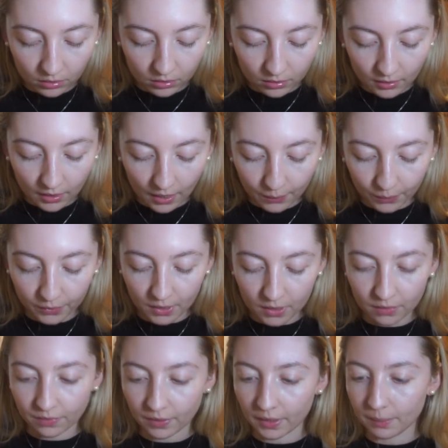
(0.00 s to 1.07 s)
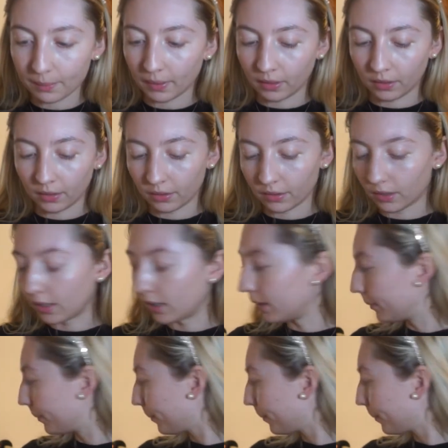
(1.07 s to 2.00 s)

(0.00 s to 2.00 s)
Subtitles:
That one is a very pinky colour.